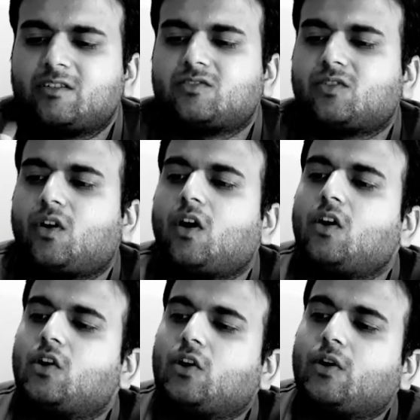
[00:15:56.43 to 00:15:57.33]

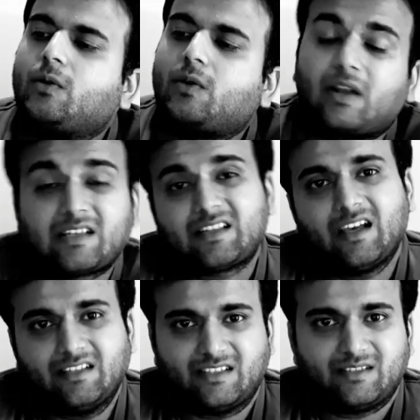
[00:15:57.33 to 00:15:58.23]
So
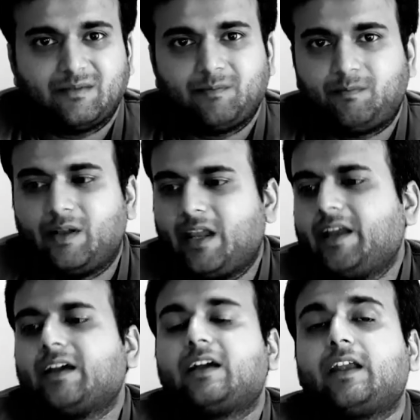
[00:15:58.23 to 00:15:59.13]
rasas
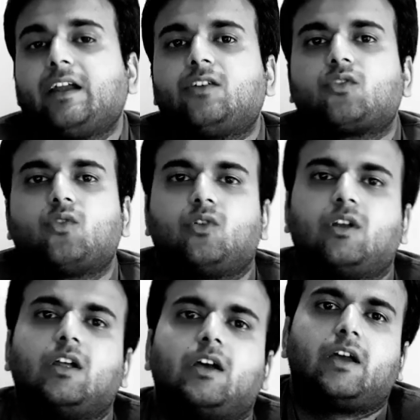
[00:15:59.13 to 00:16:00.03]
played a great
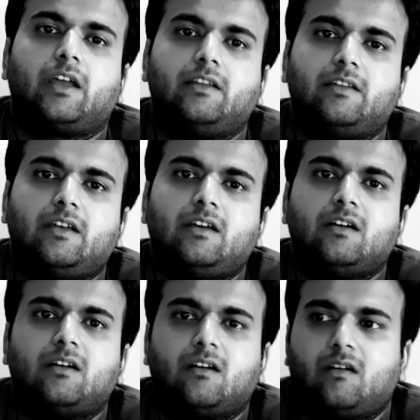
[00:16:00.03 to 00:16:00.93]
role in
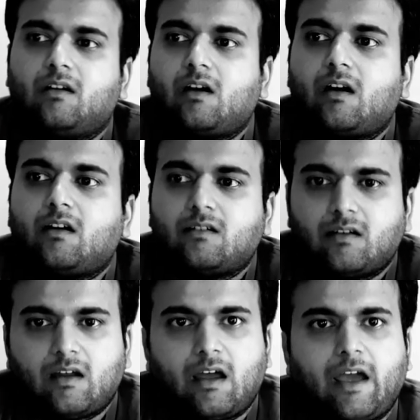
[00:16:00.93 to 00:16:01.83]
the
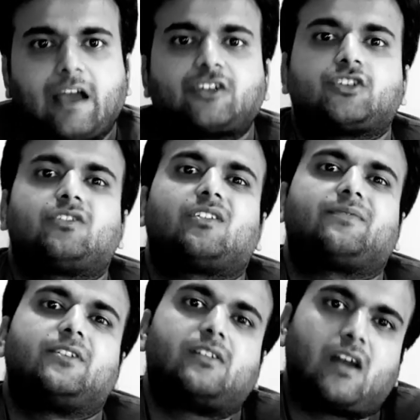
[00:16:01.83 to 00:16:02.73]
action
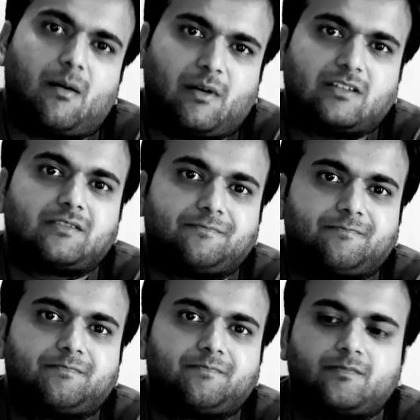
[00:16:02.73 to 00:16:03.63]
of the dramas.
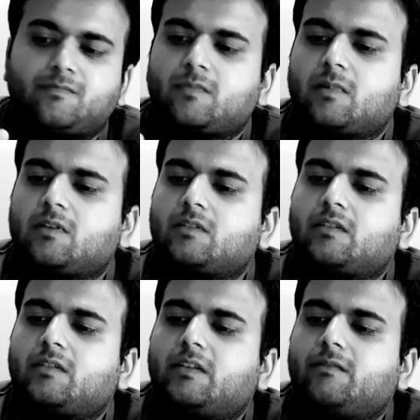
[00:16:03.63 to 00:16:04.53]

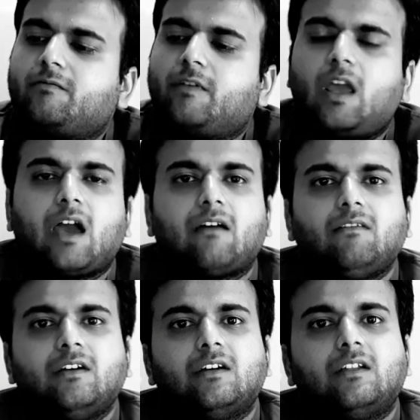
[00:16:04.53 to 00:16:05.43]
We
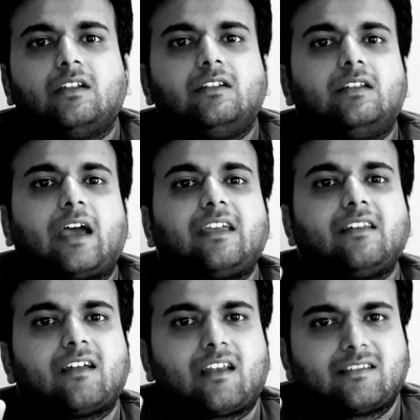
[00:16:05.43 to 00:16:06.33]
have
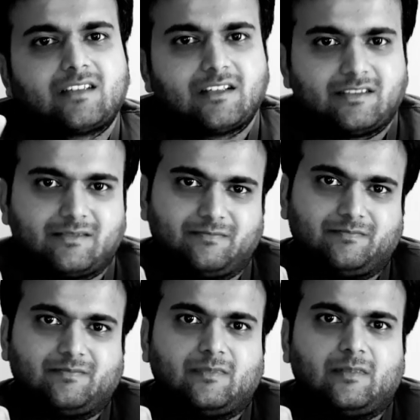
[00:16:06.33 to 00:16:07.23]
9 rasas.
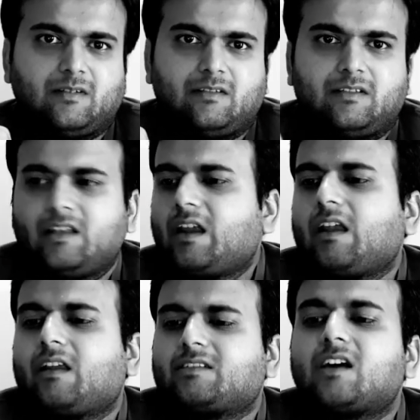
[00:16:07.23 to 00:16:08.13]
There
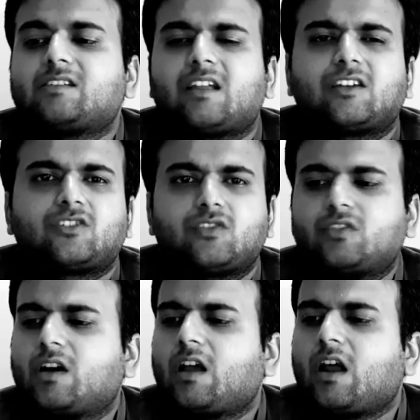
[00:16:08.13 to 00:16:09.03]
are rasas like
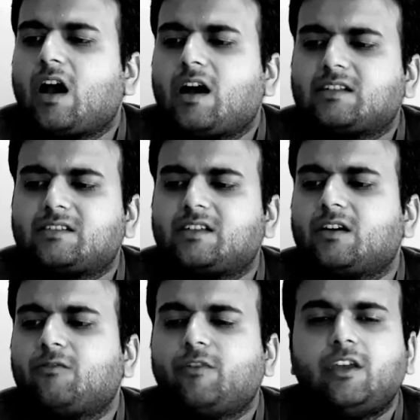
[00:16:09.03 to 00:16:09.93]
Shrungara,
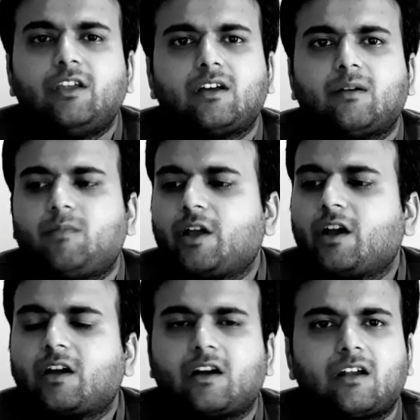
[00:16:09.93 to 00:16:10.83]
Hasya, Veera,
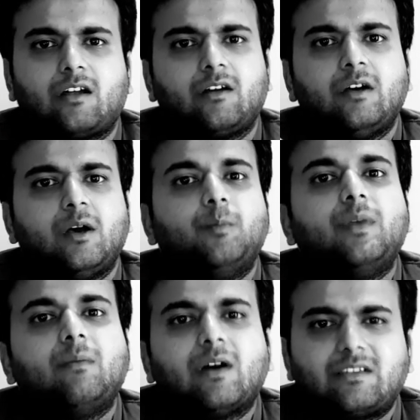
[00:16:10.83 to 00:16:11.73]
Bhayankara,
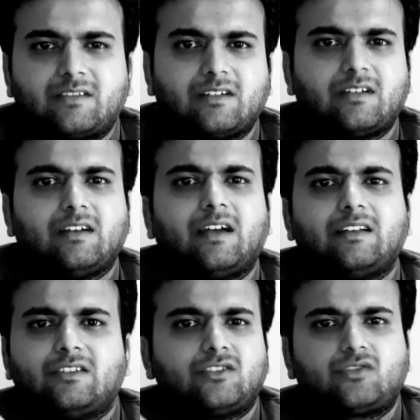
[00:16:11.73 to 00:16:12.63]
Bibhatsa,
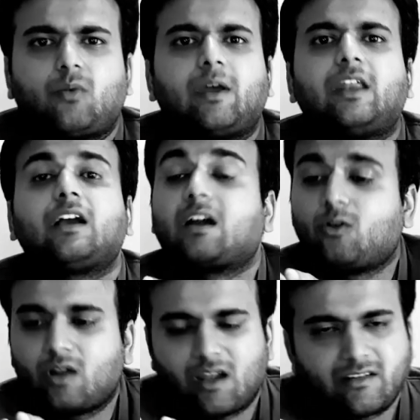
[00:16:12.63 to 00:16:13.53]
so many
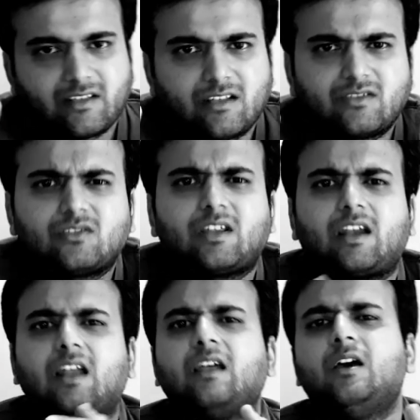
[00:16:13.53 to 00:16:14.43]
Karuna rasas. So there
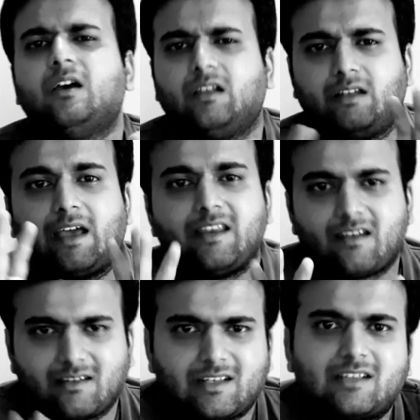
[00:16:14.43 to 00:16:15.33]
are 9
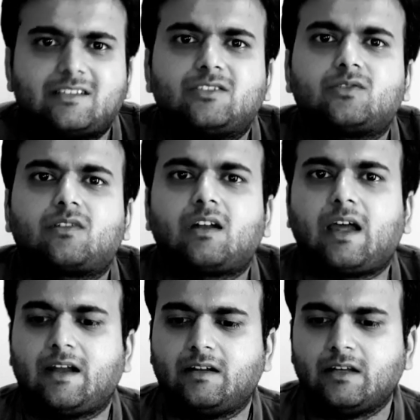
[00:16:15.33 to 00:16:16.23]
rasas in total,
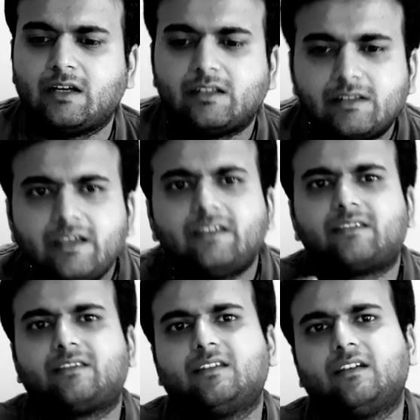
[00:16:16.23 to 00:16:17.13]
and
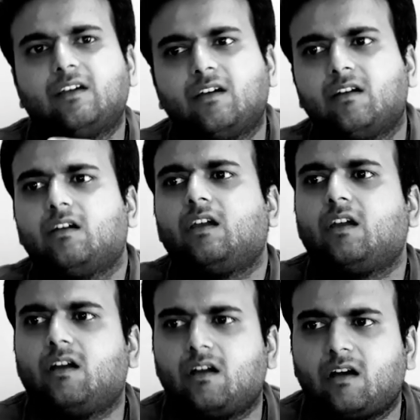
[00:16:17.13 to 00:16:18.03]
these
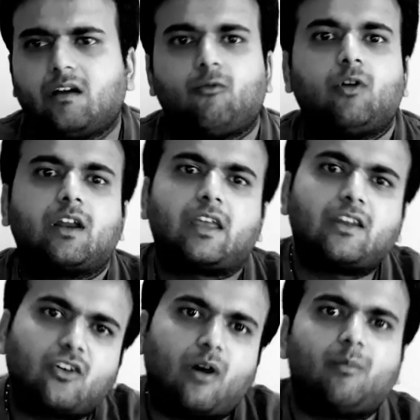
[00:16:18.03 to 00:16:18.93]
work
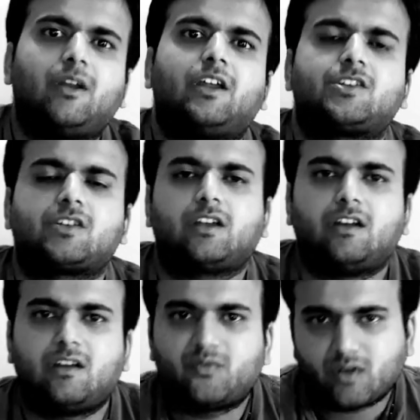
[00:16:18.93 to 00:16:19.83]
in combination
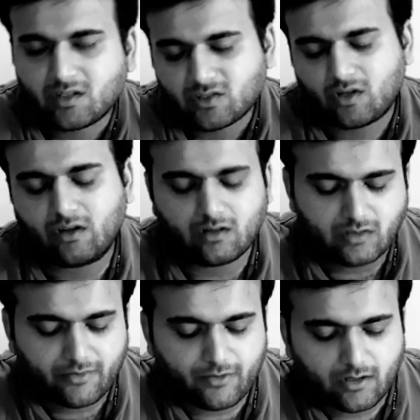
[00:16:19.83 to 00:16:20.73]
in
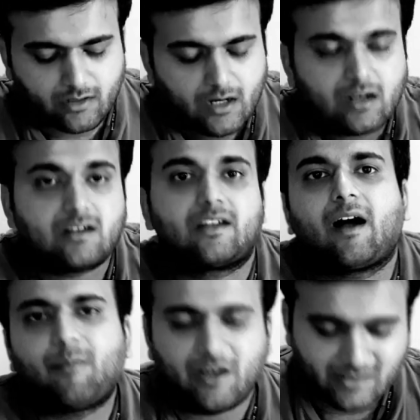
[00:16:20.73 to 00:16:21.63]
different
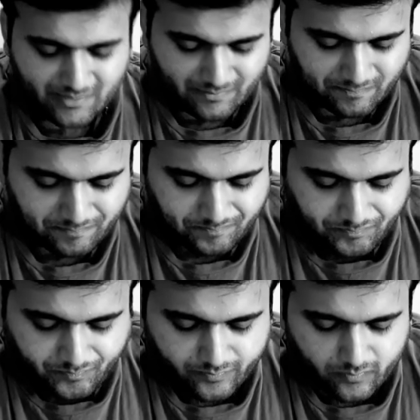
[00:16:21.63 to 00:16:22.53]
dramas.
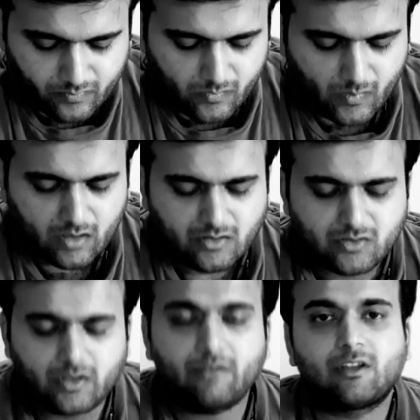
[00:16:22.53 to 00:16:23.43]

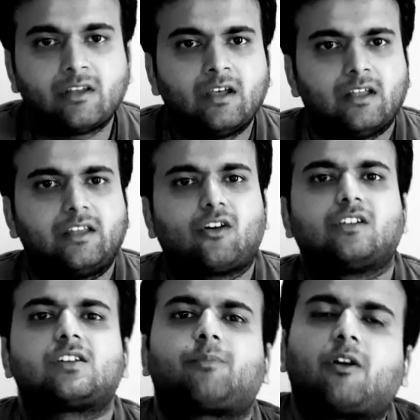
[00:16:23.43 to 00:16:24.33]
So even the
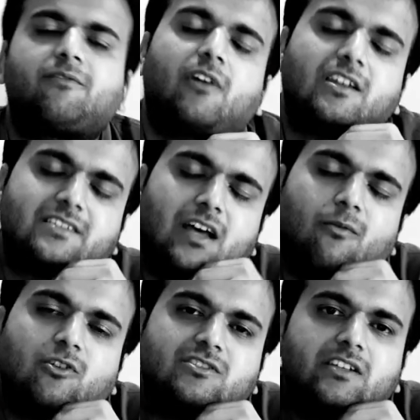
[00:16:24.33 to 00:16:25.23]
concept of rasa
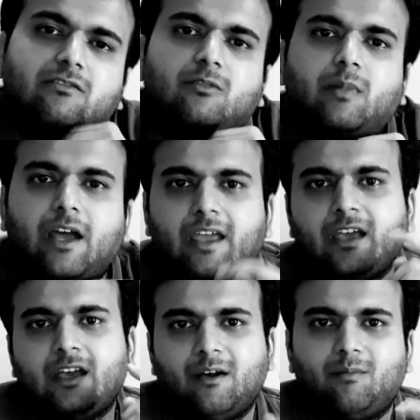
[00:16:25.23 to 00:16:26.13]
was given by
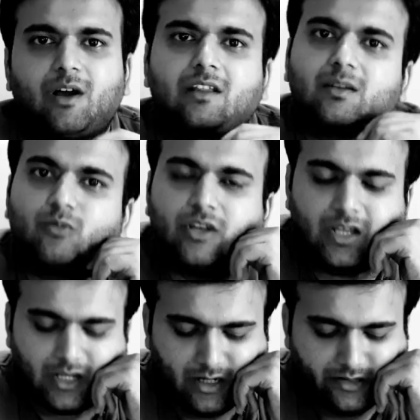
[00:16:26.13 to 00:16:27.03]
Bharata
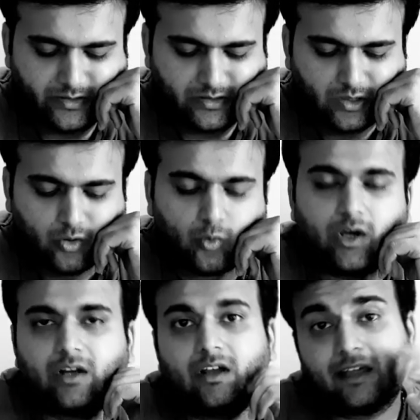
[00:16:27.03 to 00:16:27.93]
Muni in his
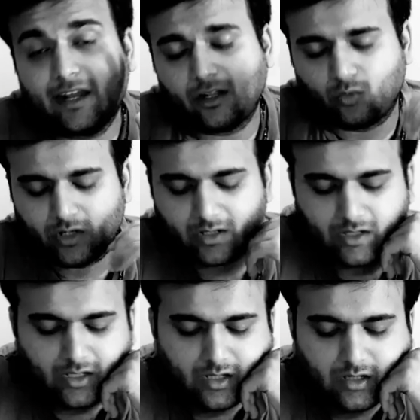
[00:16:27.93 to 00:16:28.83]
work, great
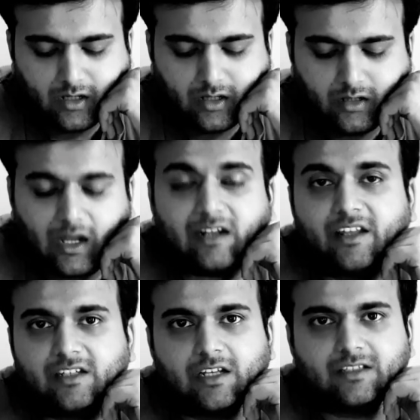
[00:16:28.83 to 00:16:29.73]
work,
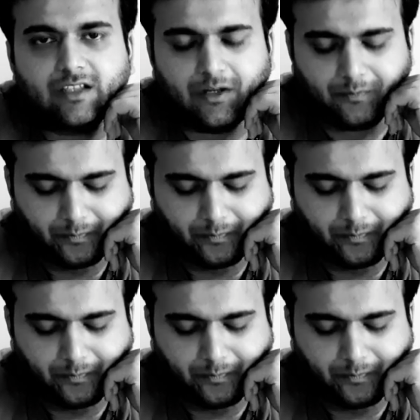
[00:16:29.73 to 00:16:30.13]
Natya Shastra.